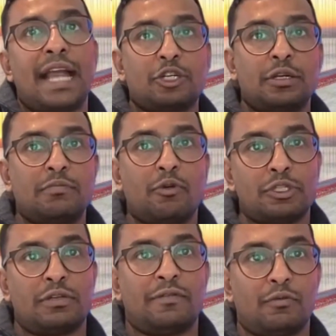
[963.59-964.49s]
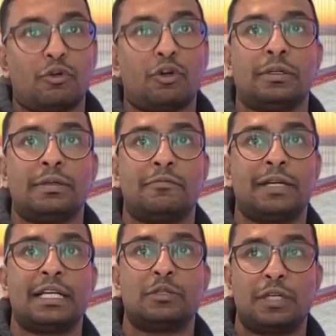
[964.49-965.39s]
Actually, most of the world,
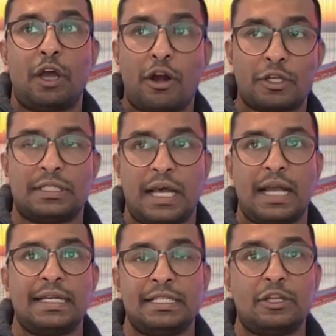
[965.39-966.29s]
because we are a society,